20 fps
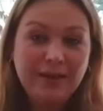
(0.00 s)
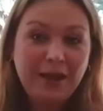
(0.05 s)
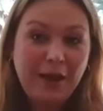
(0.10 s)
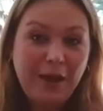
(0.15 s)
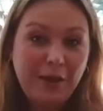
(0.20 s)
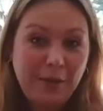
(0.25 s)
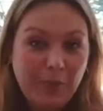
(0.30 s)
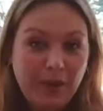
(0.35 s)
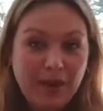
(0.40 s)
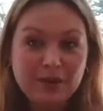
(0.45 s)

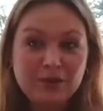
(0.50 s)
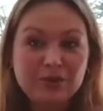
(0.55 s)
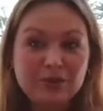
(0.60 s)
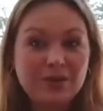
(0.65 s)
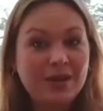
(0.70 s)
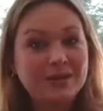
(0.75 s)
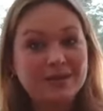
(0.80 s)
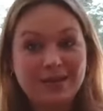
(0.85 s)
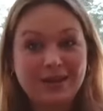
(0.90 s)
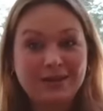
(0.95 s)
I imagine
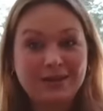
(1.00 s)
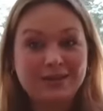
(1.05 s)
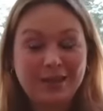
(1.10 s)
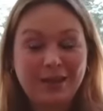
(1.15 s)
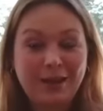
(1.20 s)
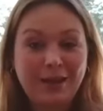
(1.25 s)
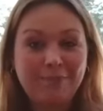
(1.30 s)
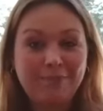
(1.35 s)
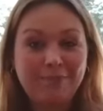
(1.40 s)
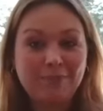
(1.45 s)
that takes
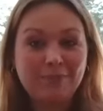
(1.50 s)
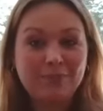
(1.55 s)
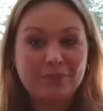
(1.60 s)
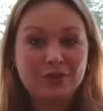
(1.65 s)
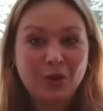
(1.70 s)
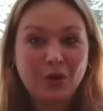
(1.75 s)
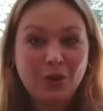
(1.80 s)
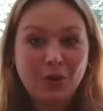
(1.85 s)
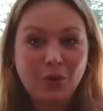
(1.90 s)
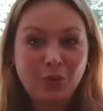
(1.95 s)
time.
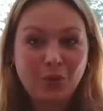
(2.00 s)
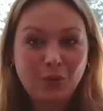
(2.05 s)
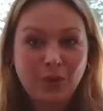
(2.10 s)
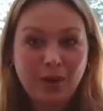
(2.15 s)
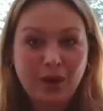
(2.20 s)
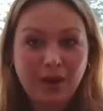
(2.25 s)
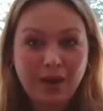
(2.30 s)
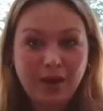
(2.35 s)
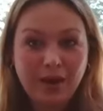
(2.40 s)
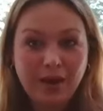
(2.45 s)
So
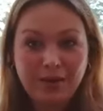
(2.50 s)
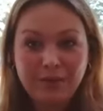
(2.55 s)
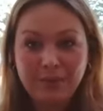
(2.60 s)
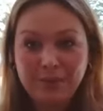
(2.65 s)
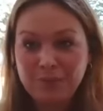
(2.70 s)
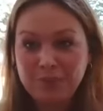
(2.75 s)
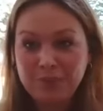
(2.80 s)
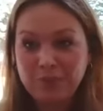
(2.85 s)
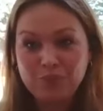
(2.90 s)
uh,